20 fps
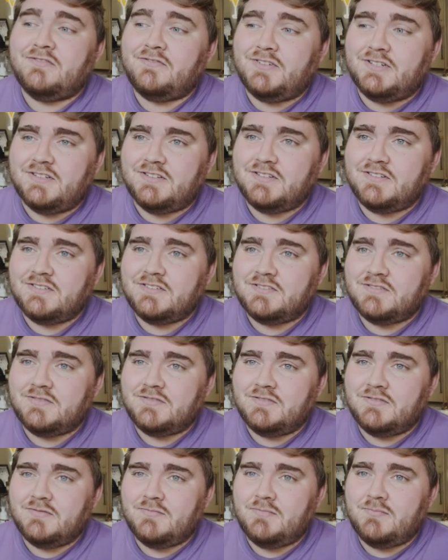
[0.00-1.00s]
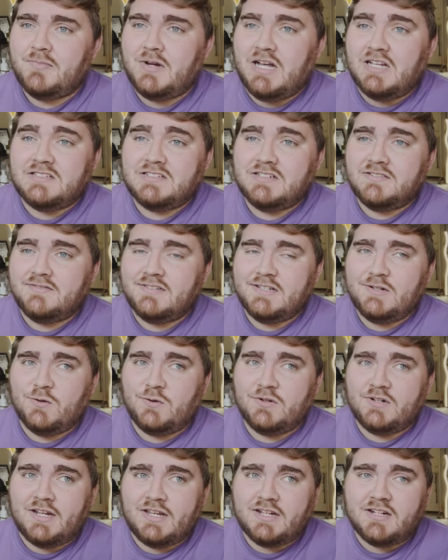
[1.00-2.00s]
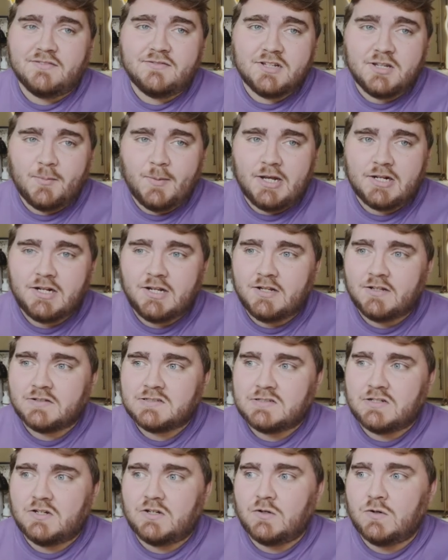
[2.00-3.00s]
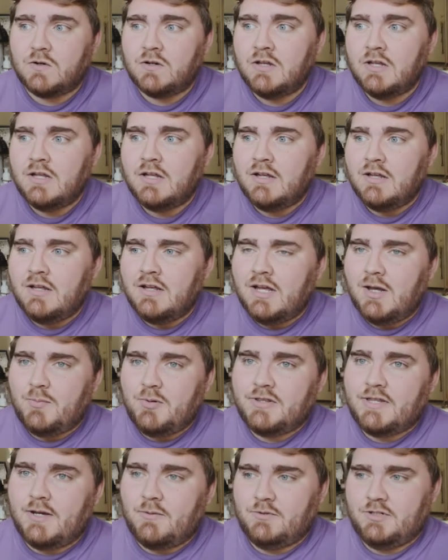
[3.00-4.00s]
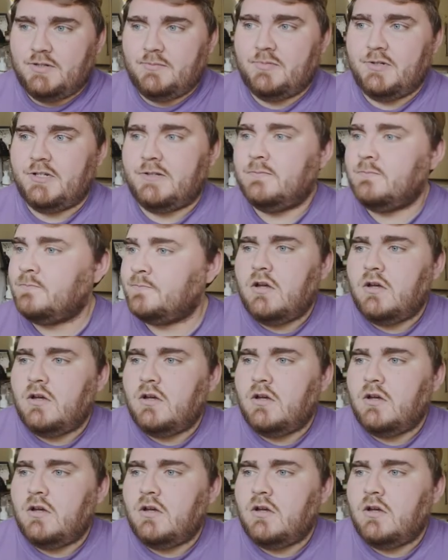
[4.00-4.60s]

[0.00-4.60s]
feelings positively or negatively about it. So Put that one in B.